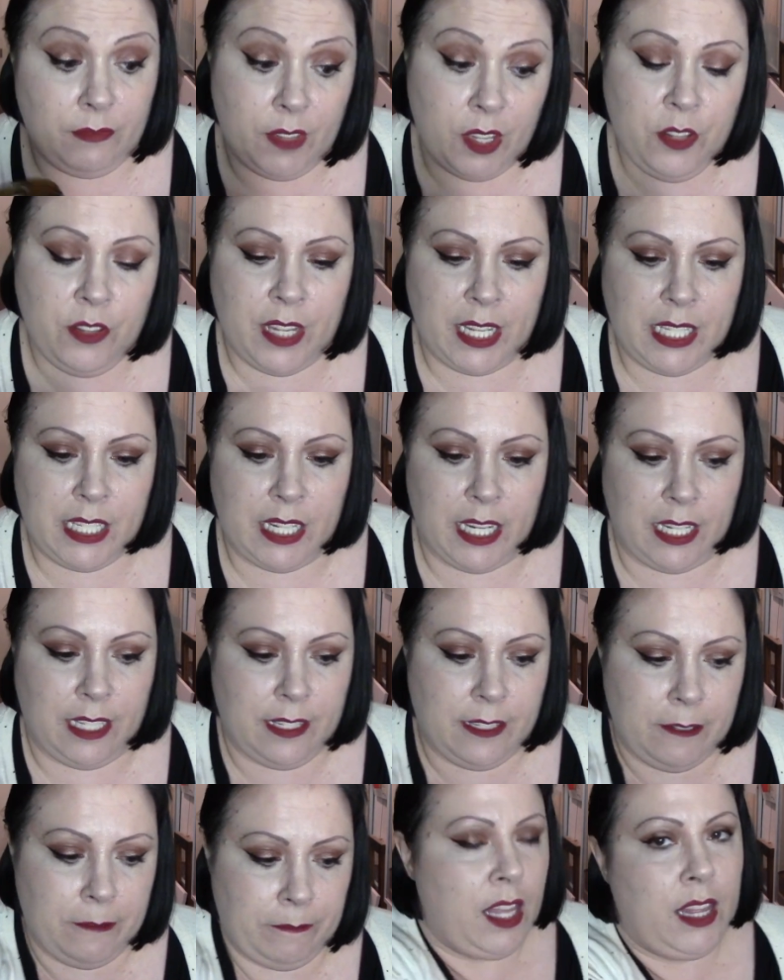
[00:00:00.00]
So that's
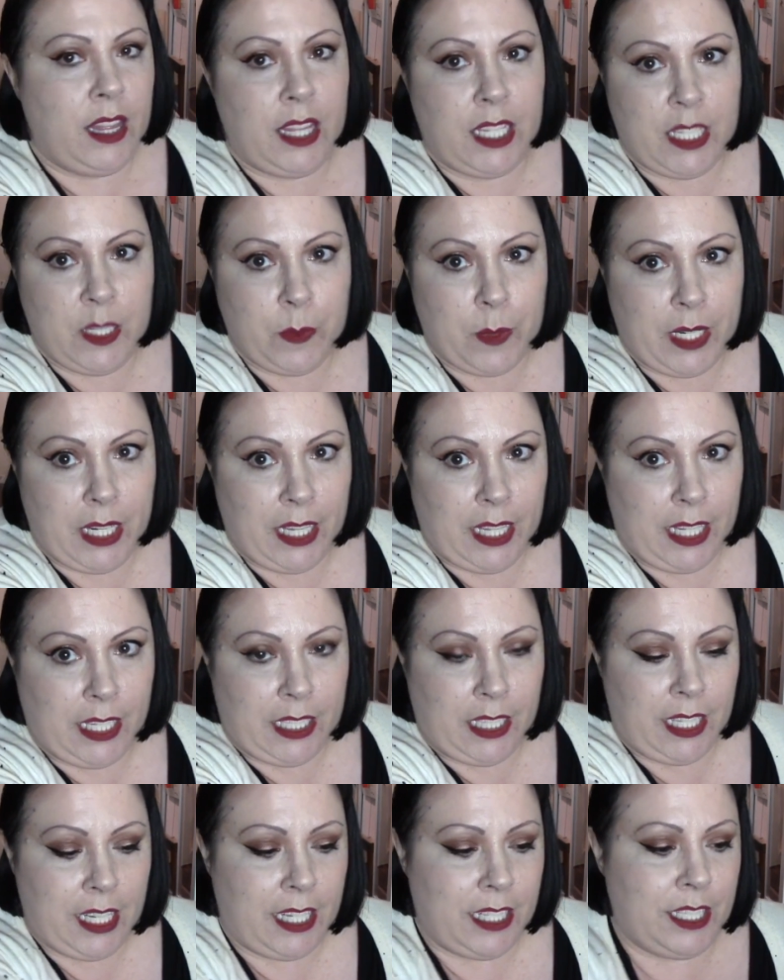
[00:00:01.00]
nice. This one I like
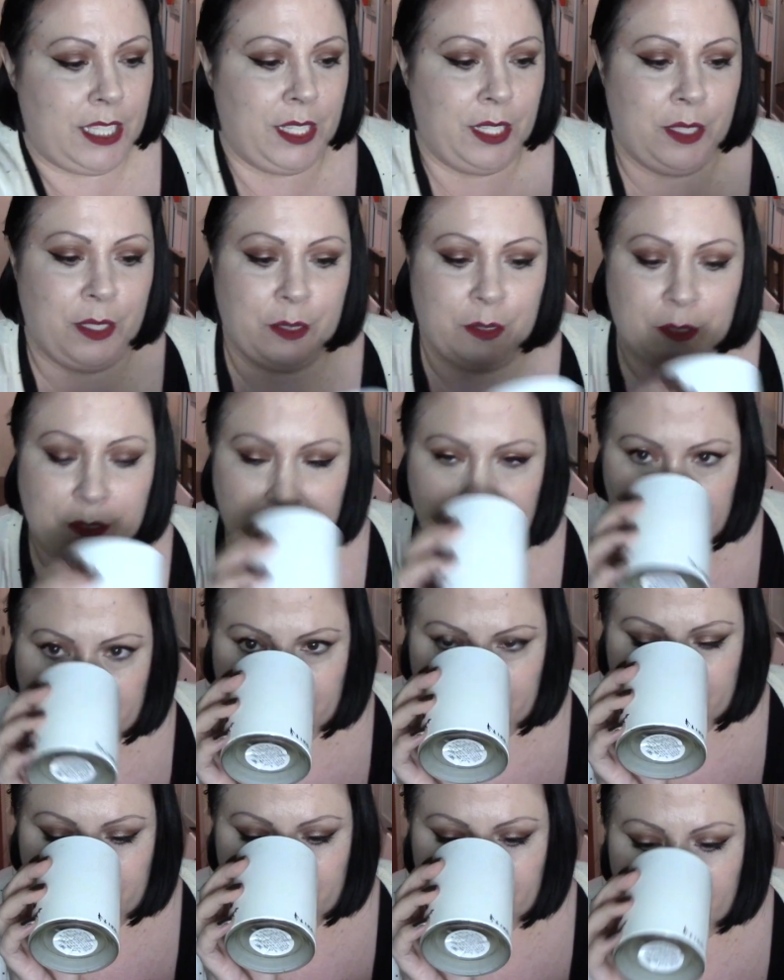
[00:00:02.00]
a lot too.
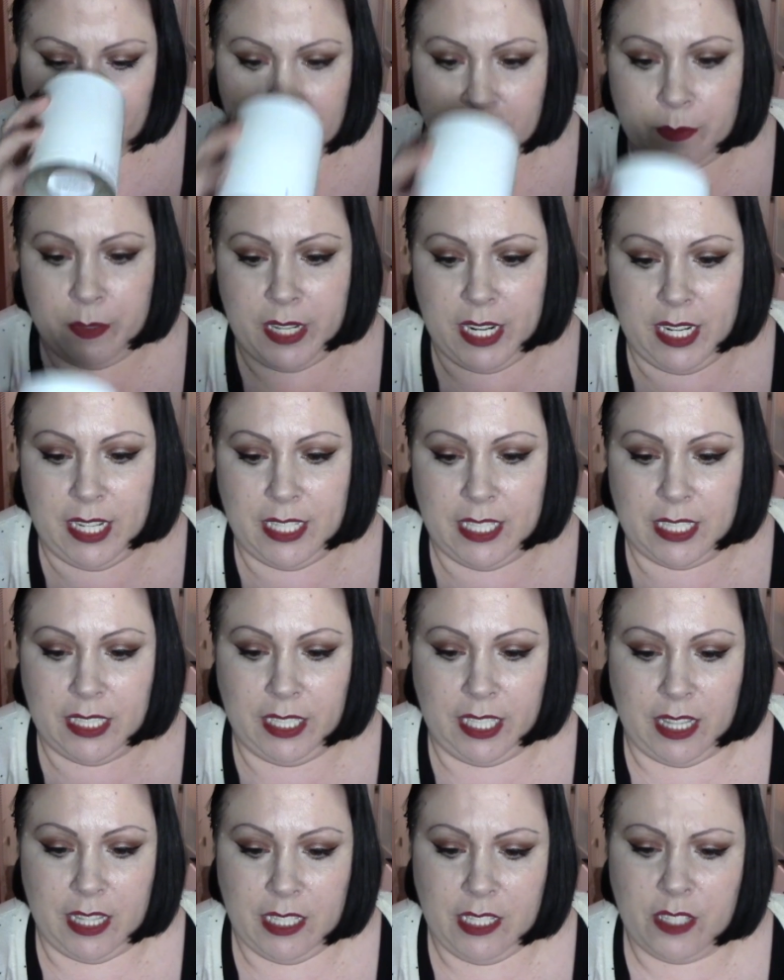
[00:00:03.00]
This one I need to
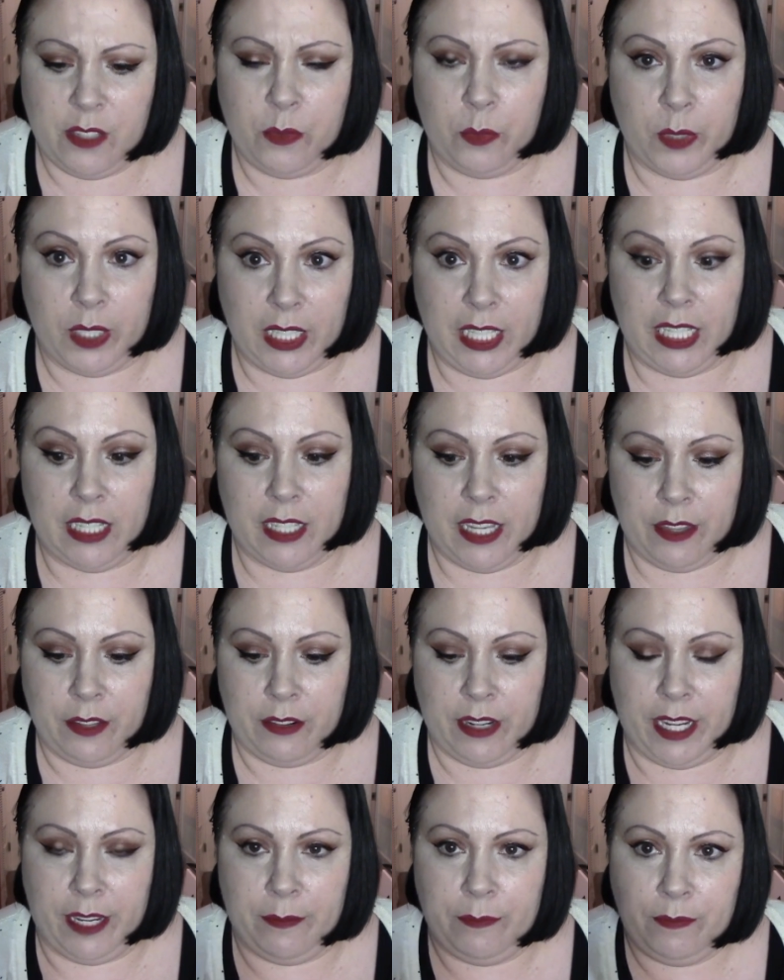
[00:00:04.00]
clean. This is really
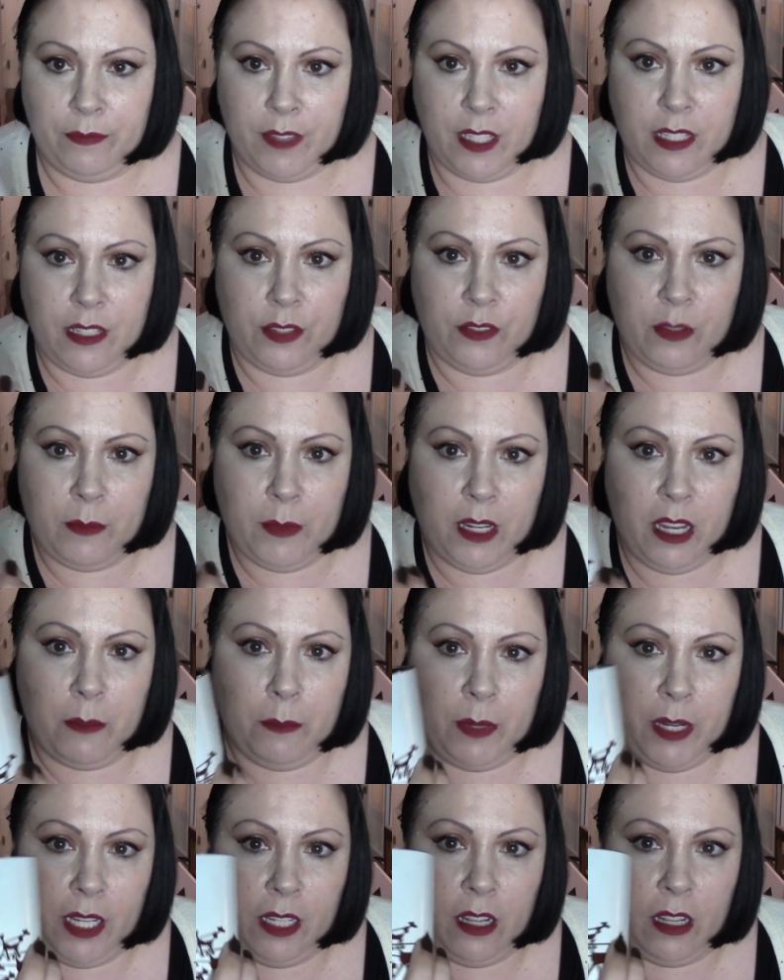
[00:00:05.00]
leathery. This is from a
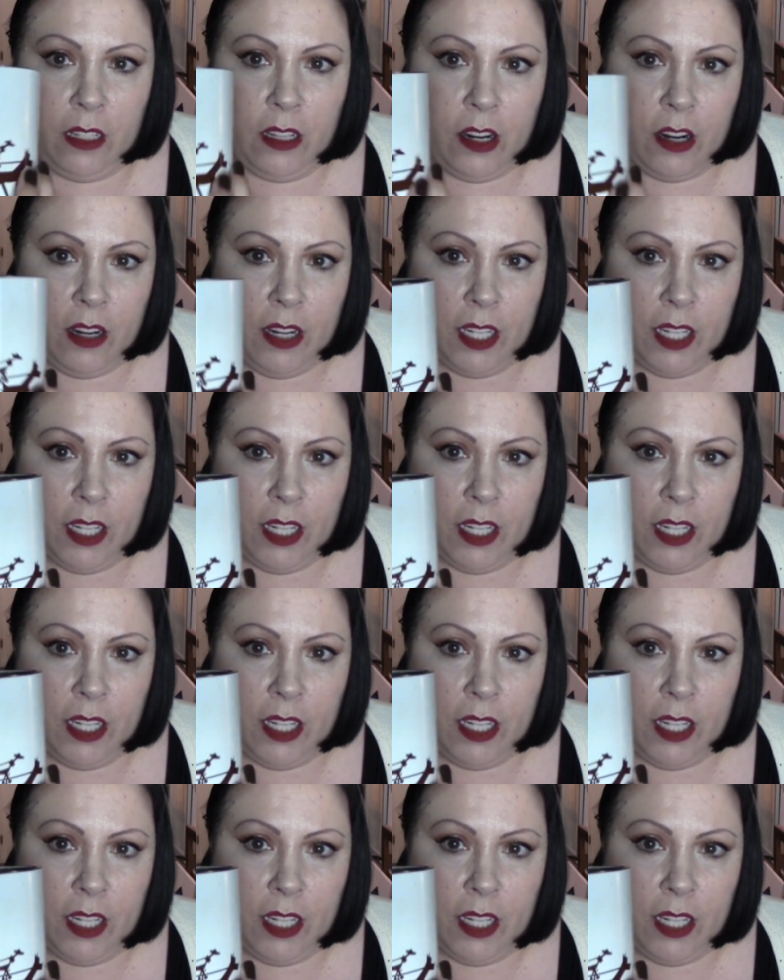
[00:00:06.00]
company called R.